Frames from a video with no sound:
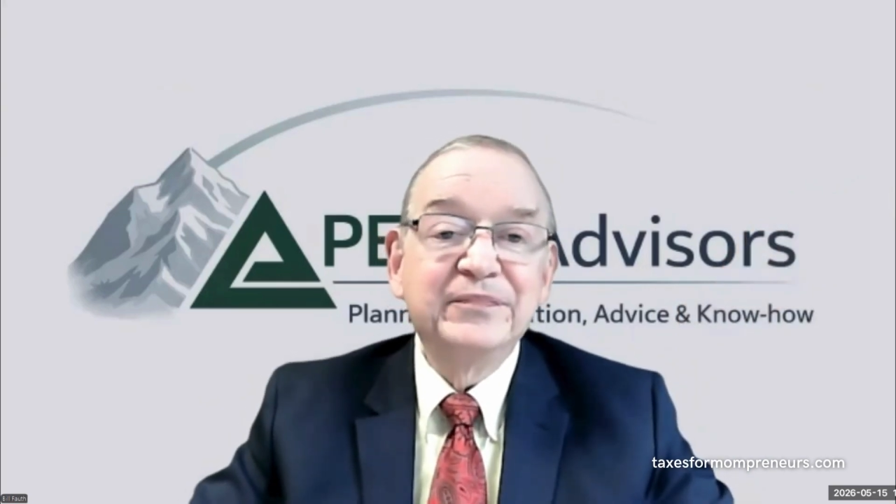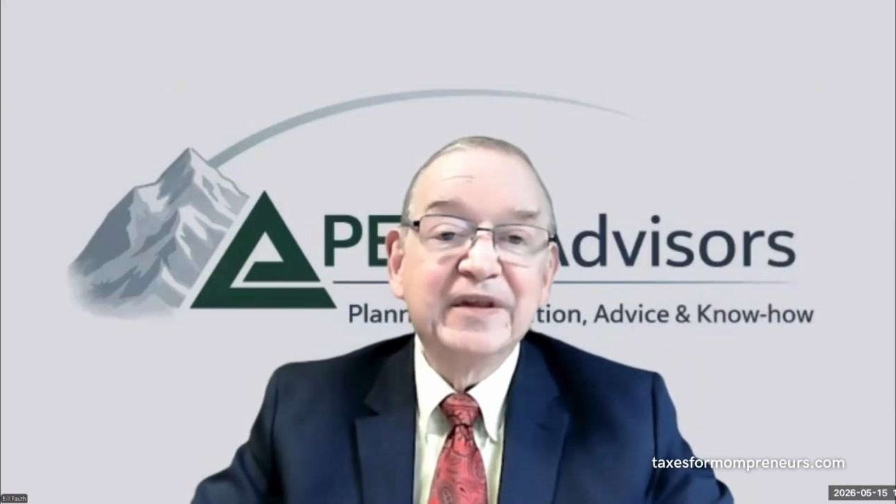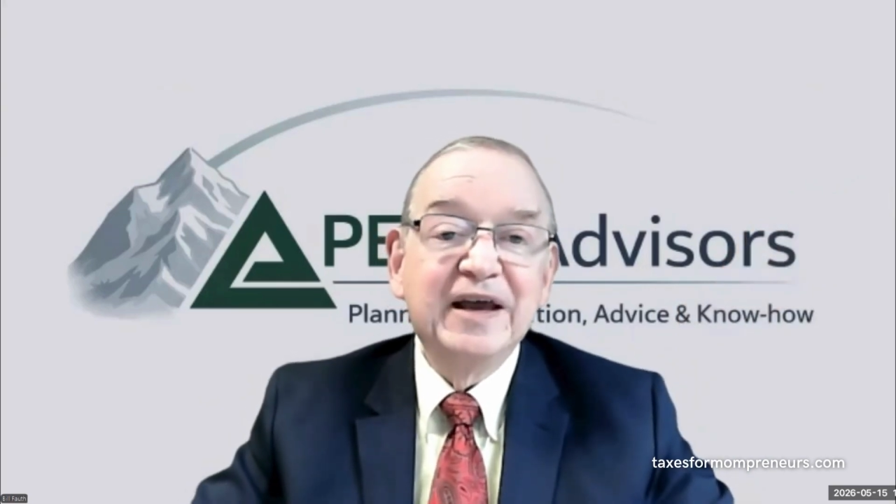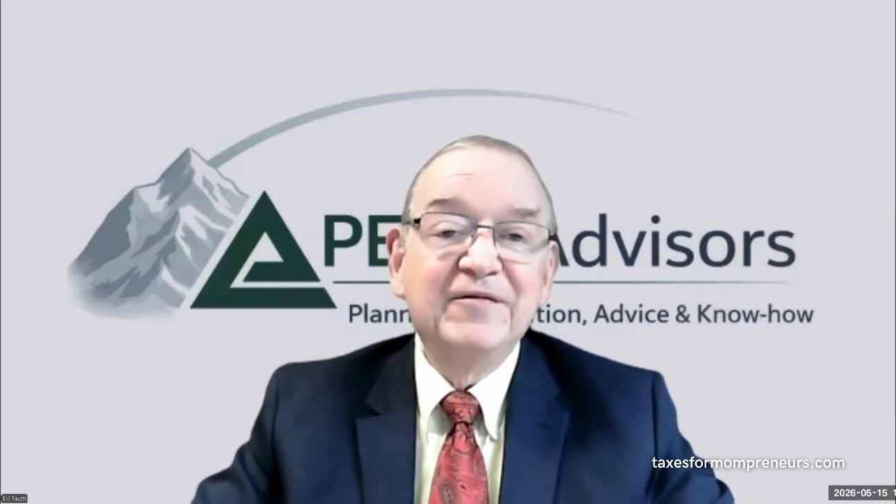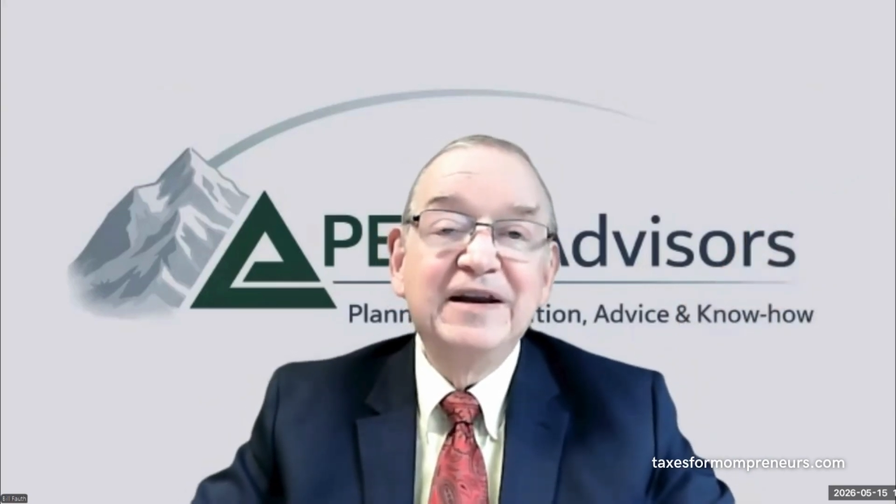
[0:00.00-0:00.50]

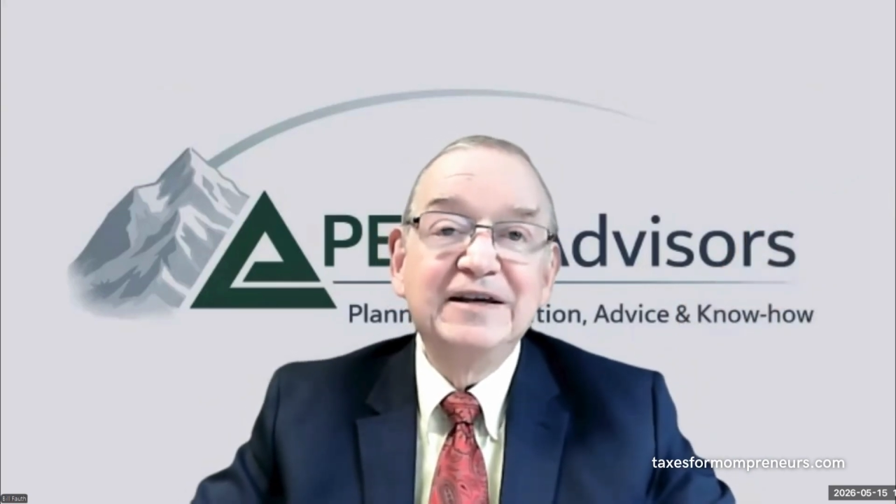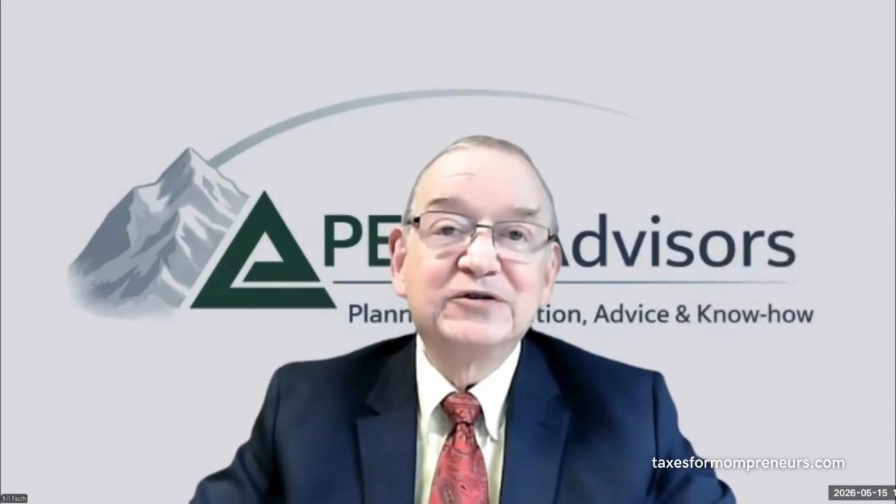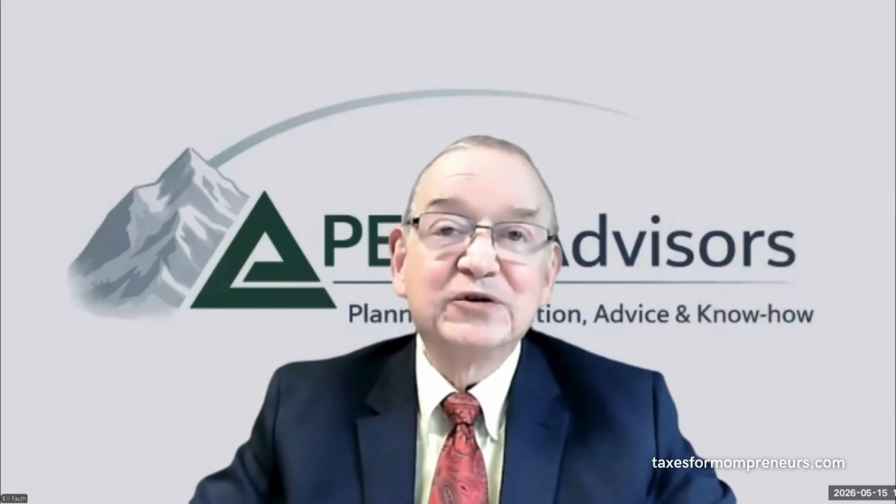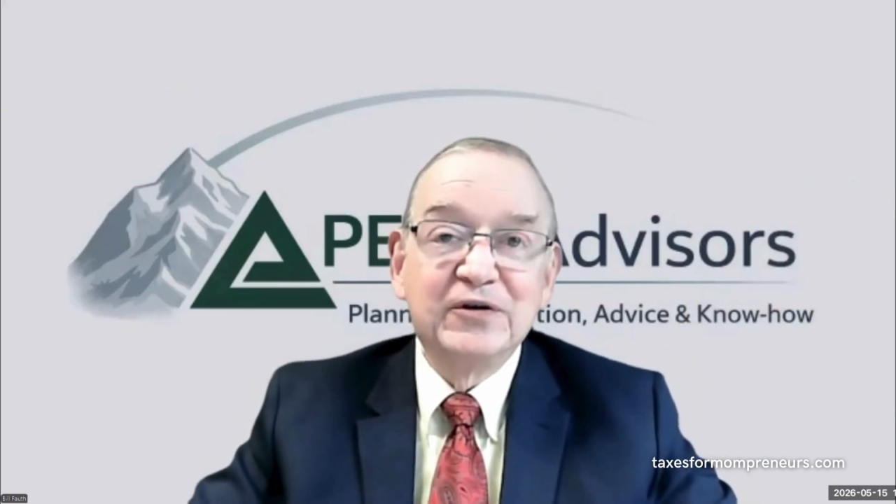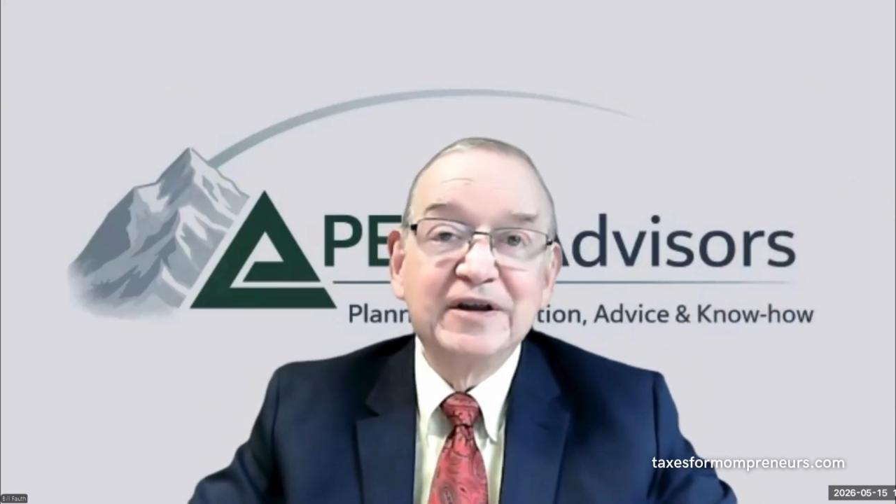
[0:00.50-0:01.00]

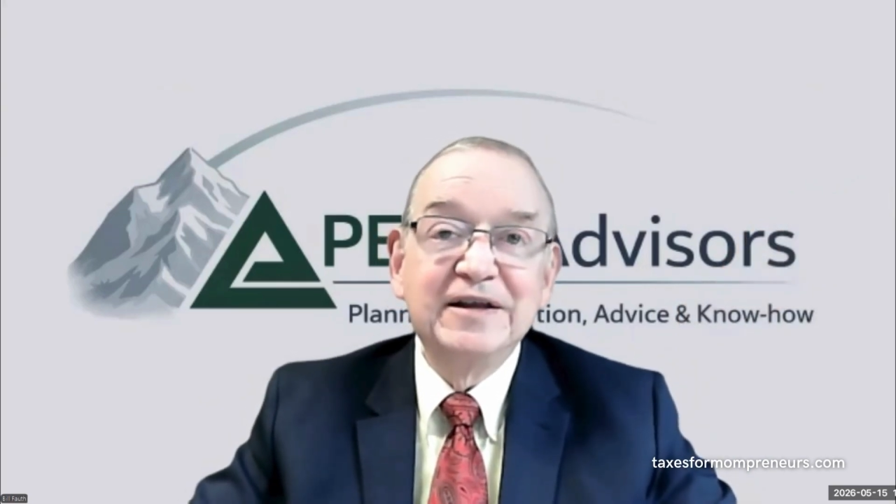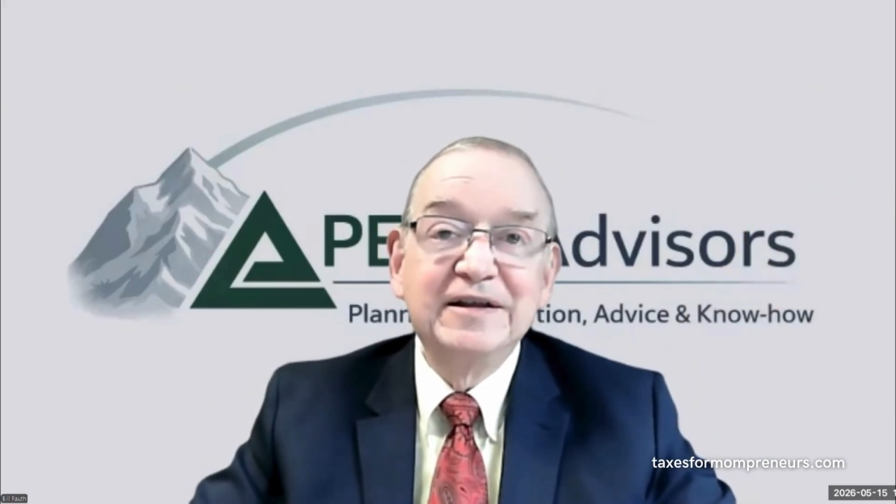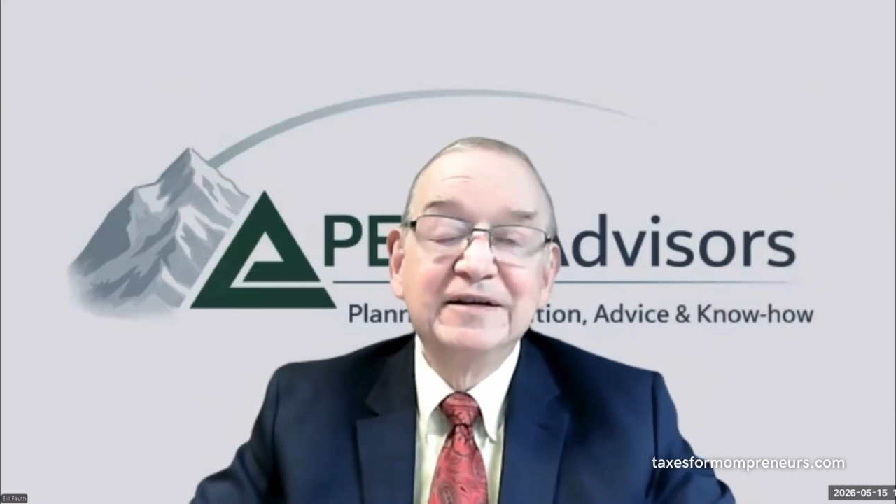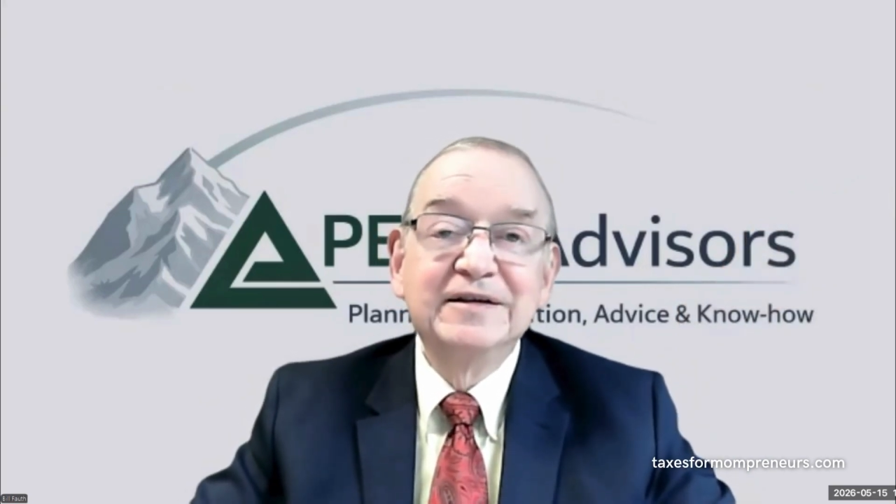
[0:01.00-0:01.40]
evidentiary